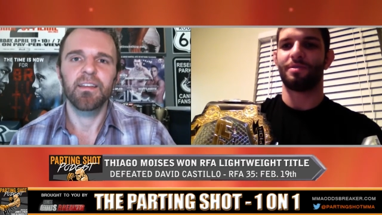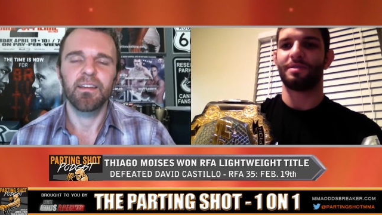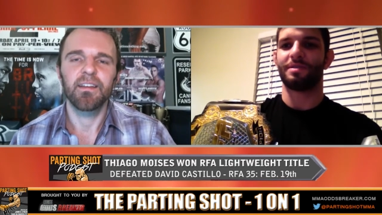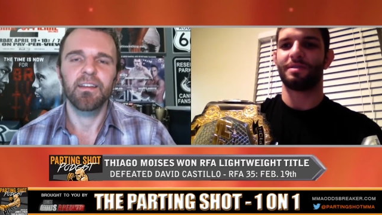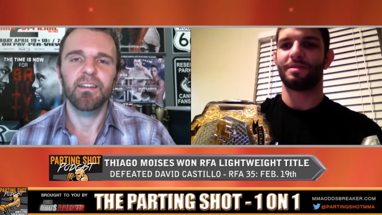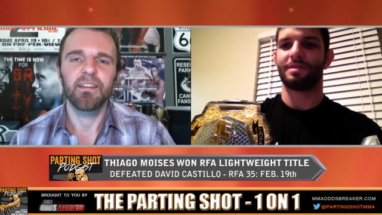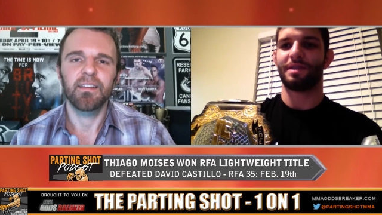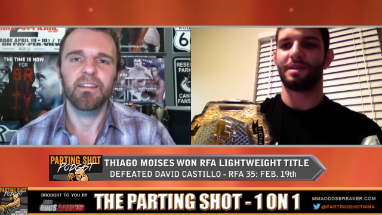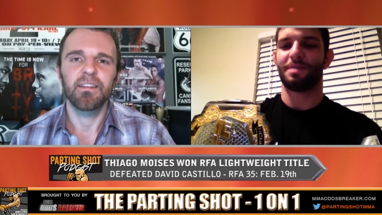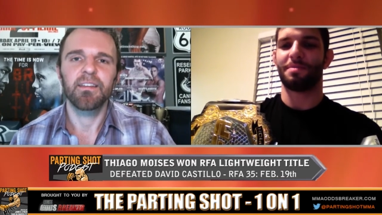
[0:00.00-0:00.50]

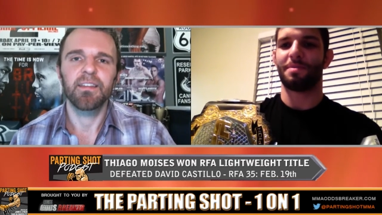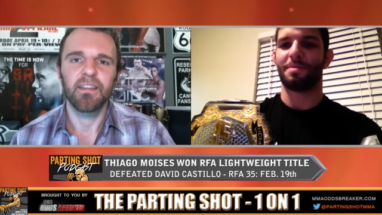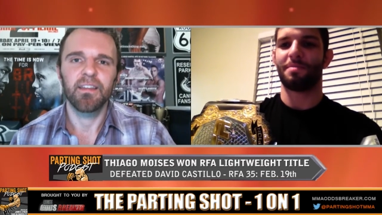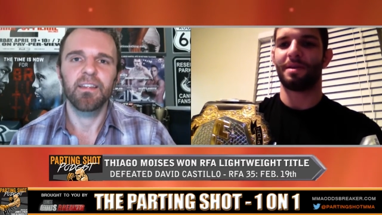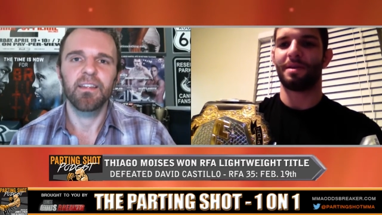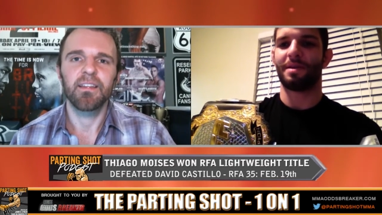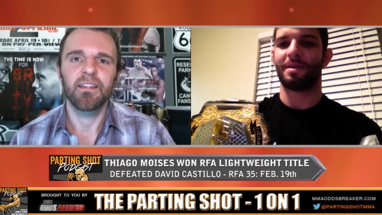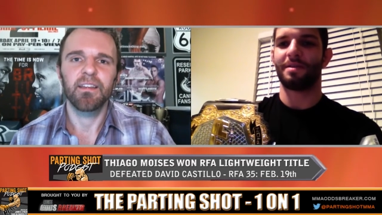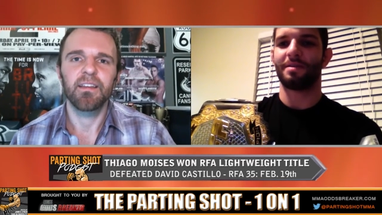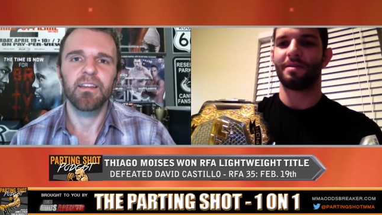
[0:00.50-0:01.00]
Speaker 1: Moises
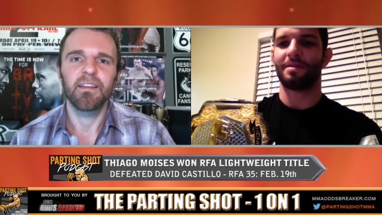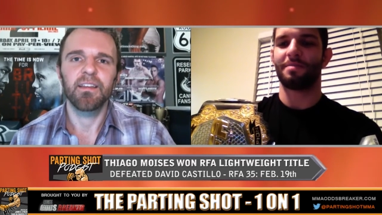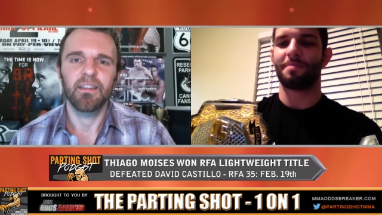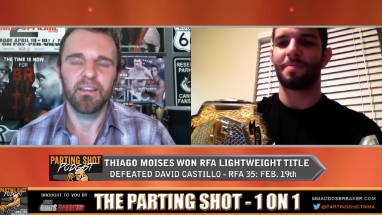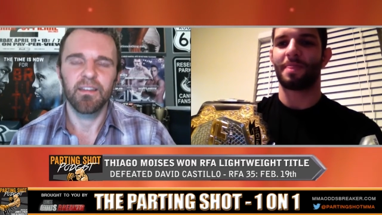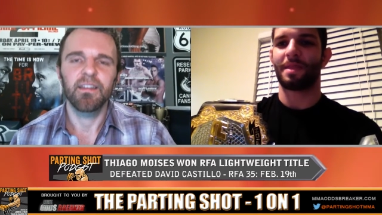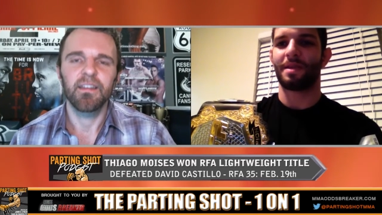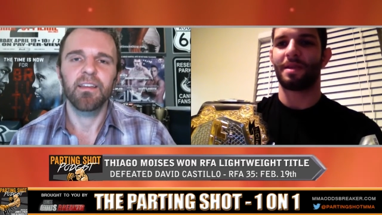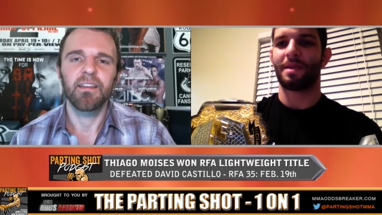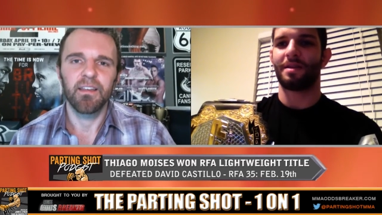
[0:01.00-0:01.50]
MMA,
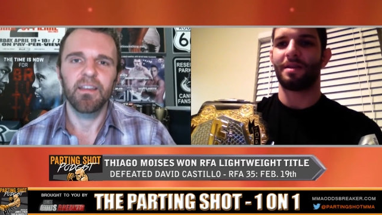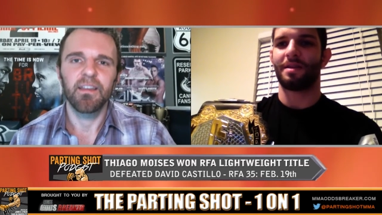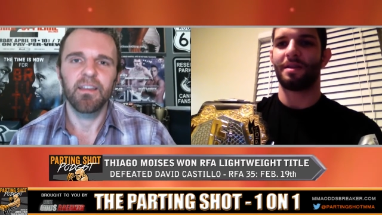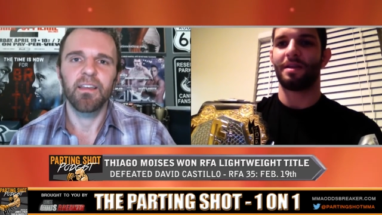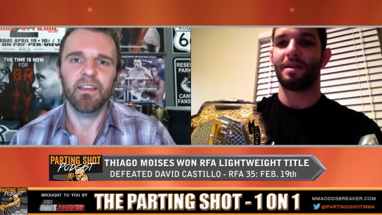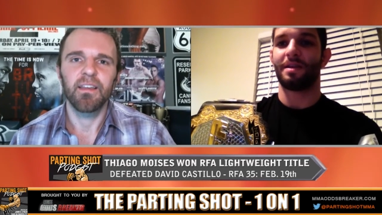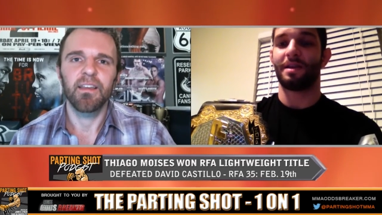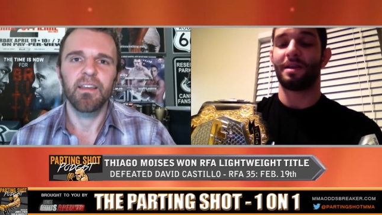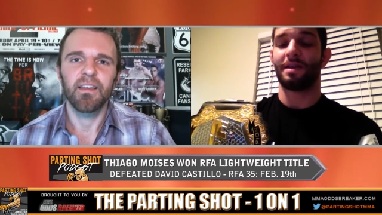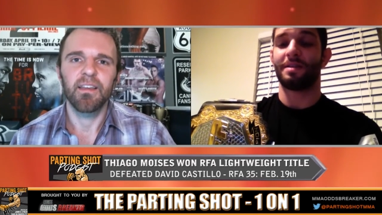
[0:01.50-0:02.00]

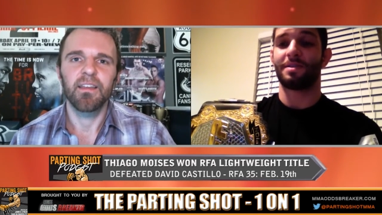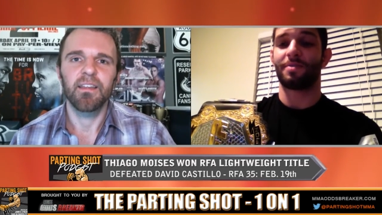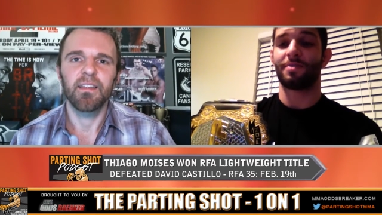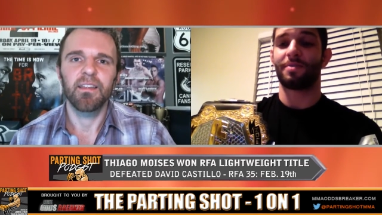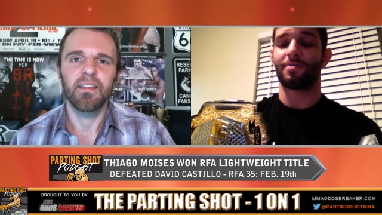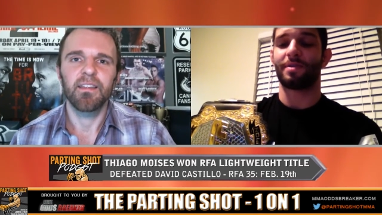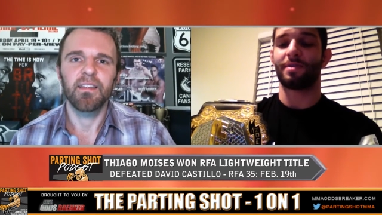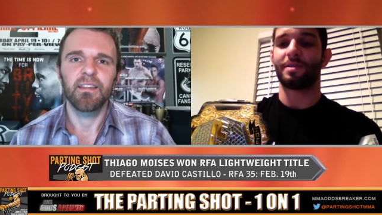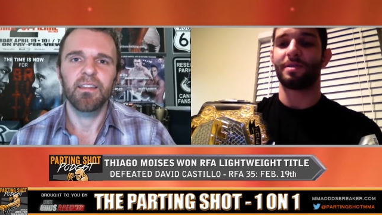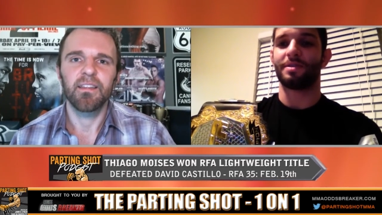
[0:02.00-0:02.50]
and
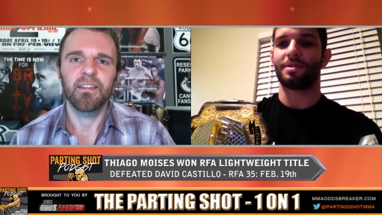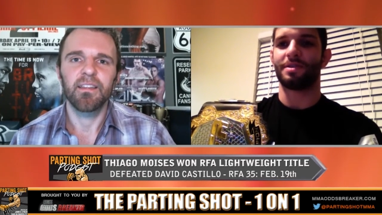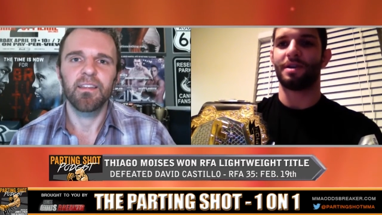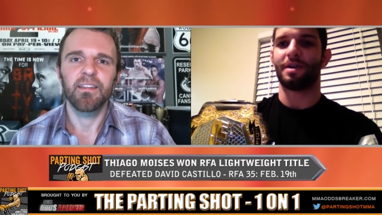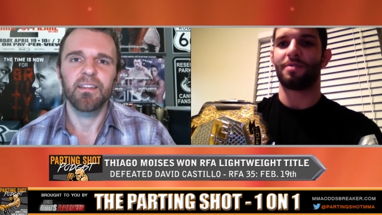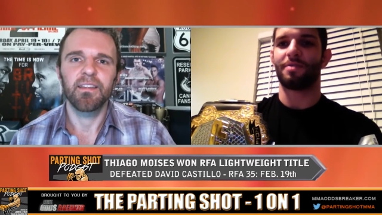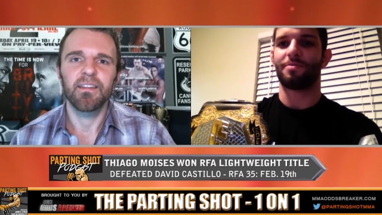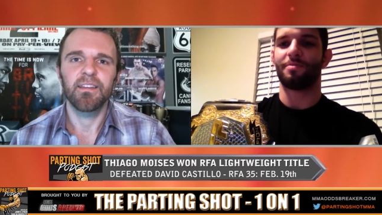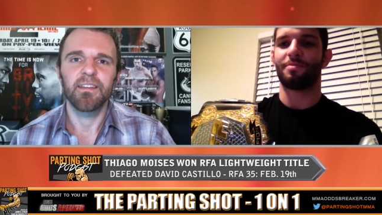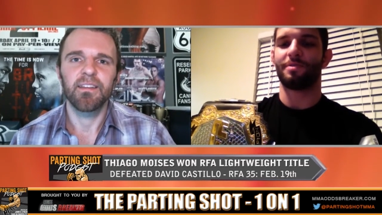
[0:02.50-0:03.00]
Instagram,
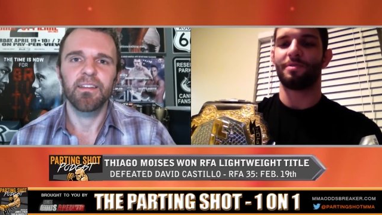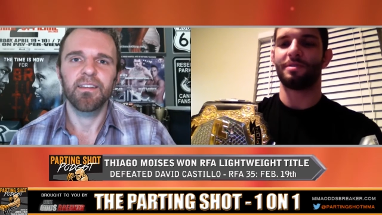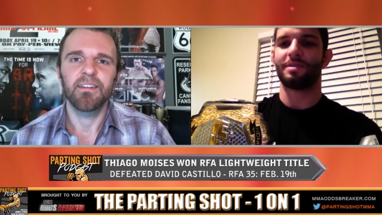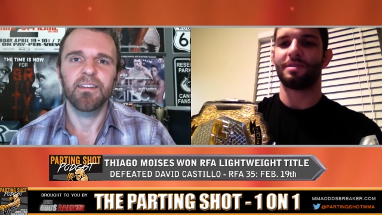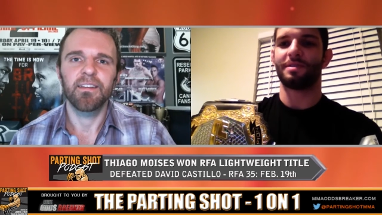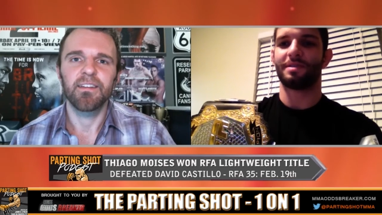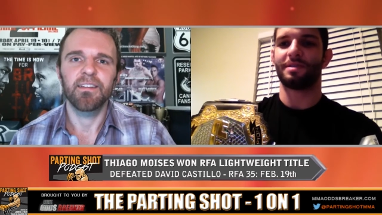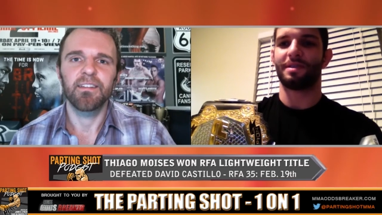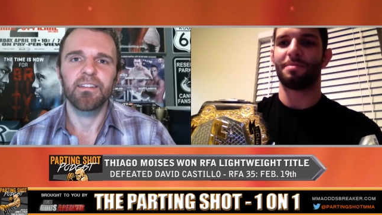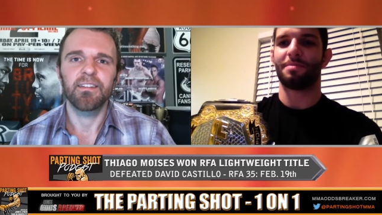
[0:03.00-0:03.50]
Thiago
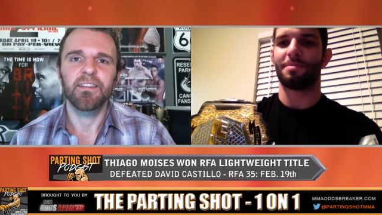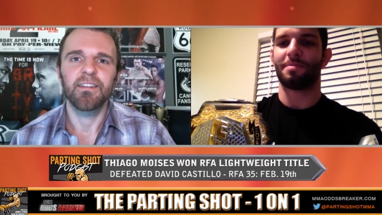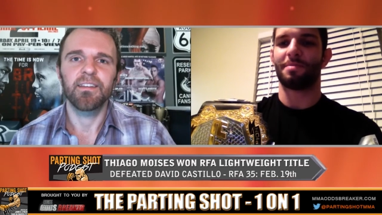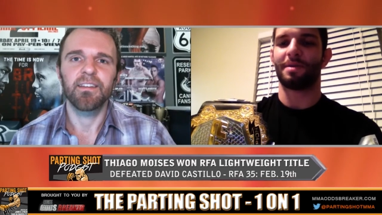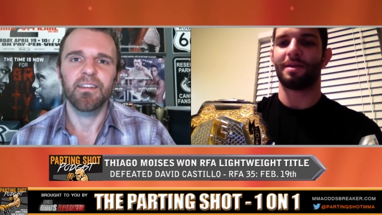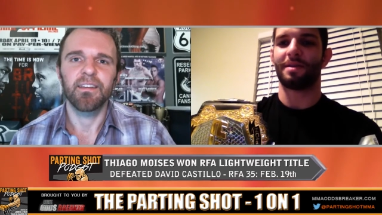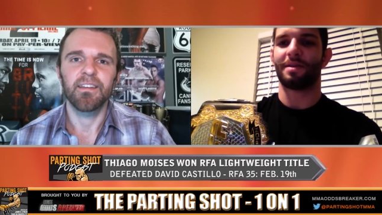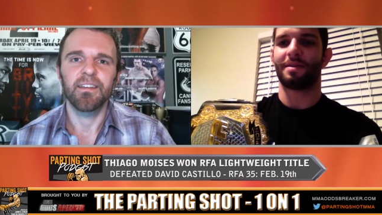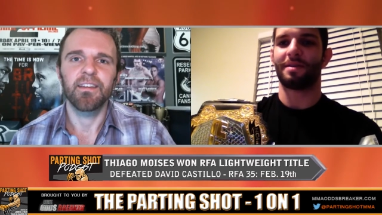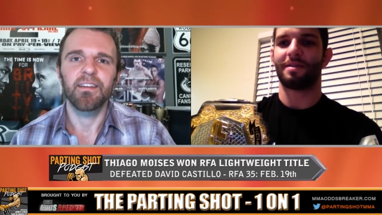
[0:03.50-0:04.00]
Moises
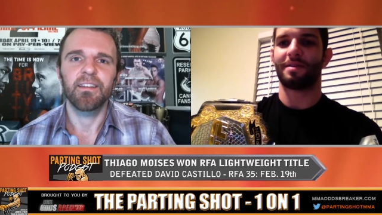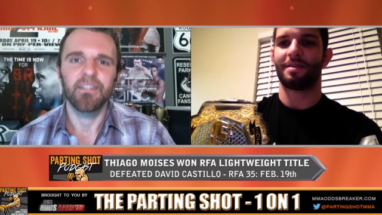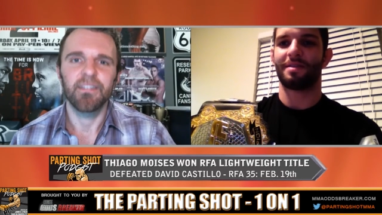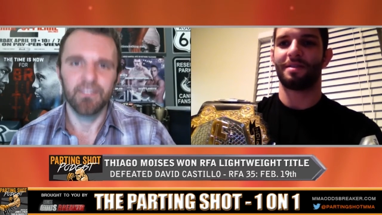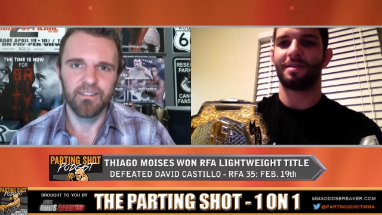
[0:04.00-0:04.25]
MMA.